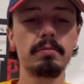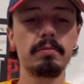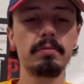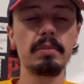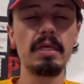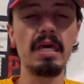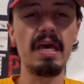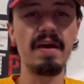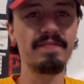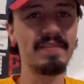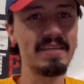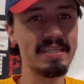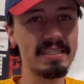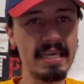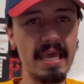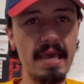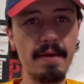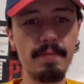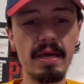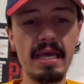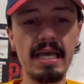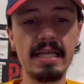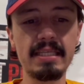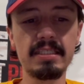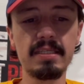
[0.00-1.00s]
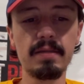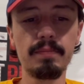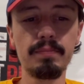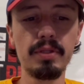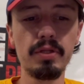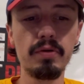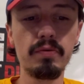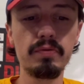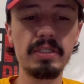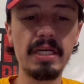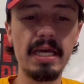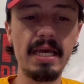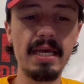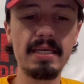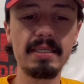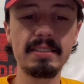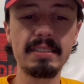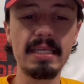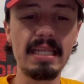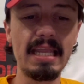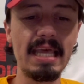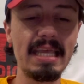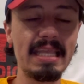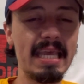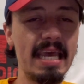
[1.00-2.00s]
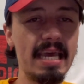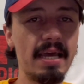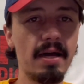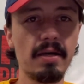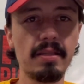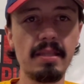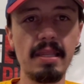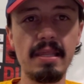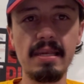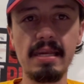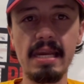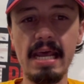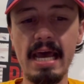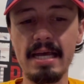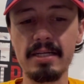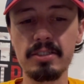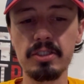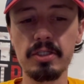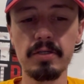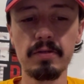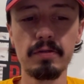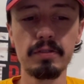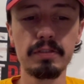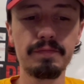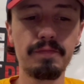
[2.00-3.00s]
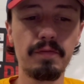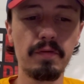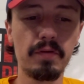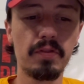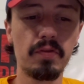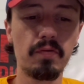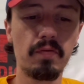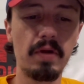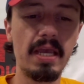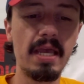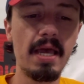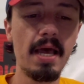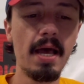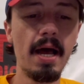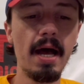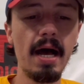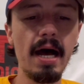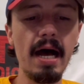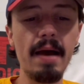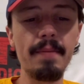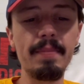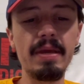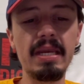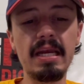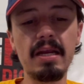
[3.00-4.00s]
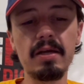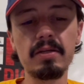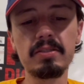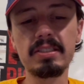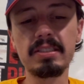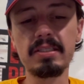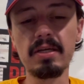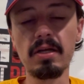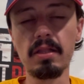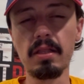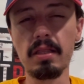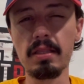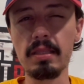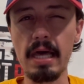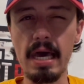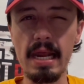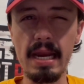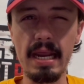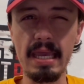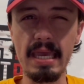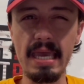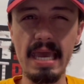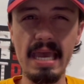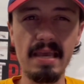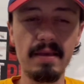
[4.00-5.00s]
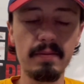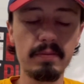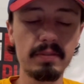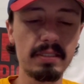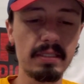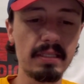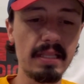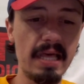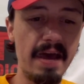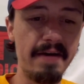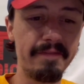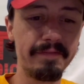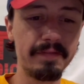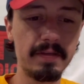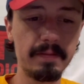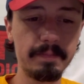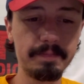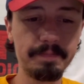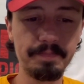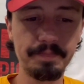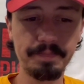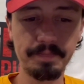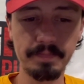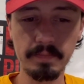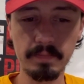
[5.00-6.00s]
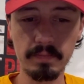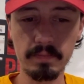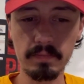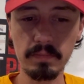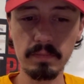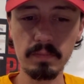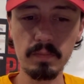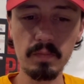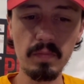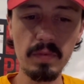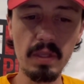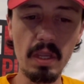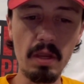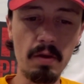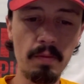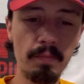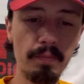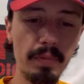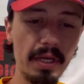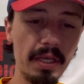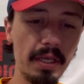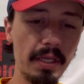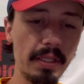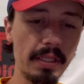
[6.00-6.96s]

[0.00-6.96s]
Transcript: They have this game against the Blue Jays, then they take on the Nationals for three. I mean, there's still a lot of games left, but you